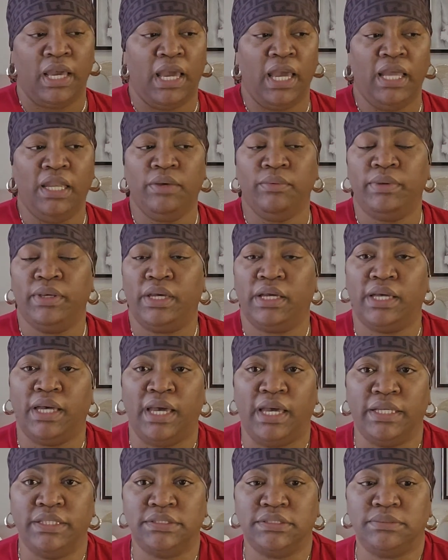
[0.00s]
Anyway,
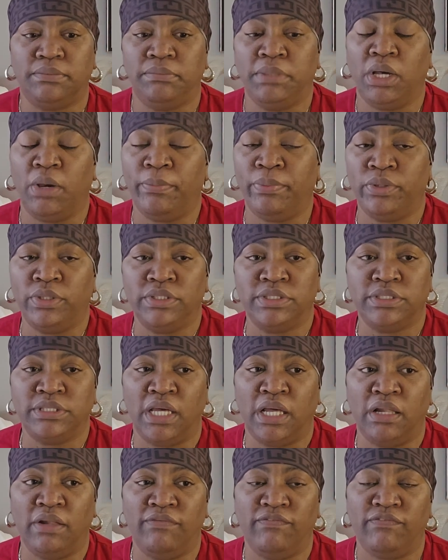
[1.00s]
guys, big up on
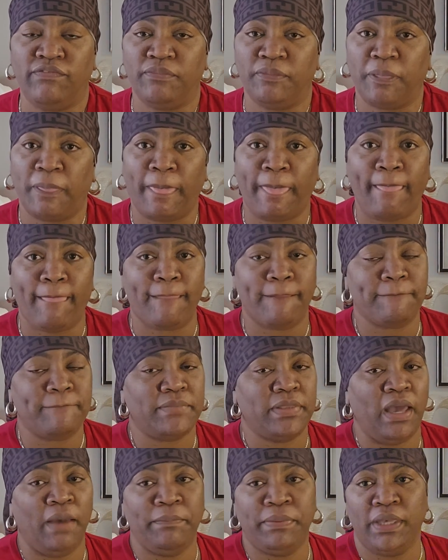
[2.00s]
yourself.
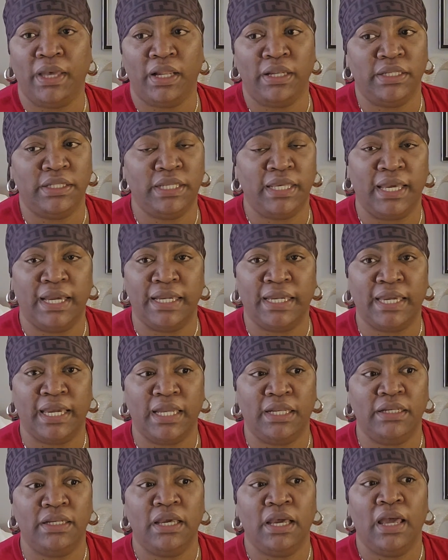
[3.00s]
Happy holiday
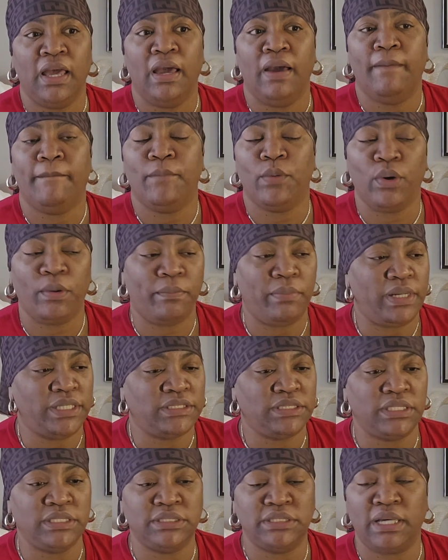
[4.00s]
again. More
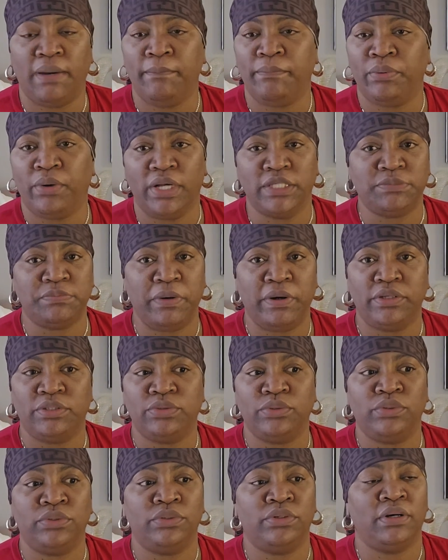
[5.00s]
blessings and
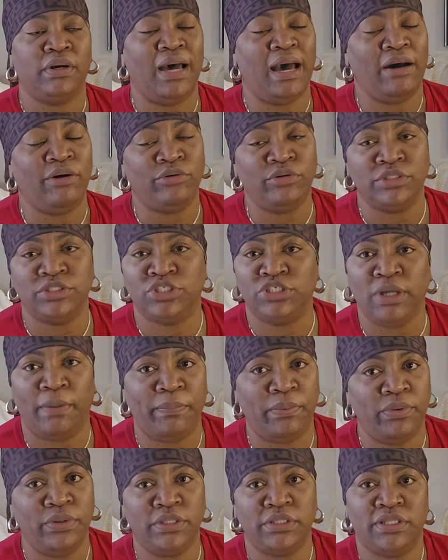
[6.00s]
prosperity. No, I want to
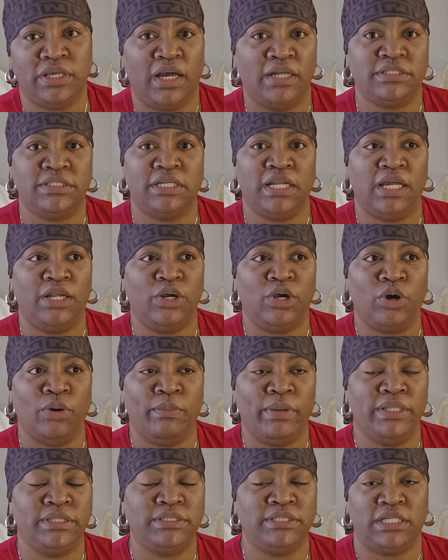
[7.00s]
drop on the thoughts in the
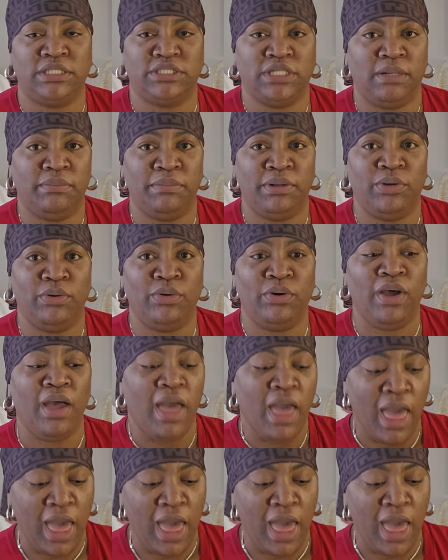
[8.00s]
comment section below.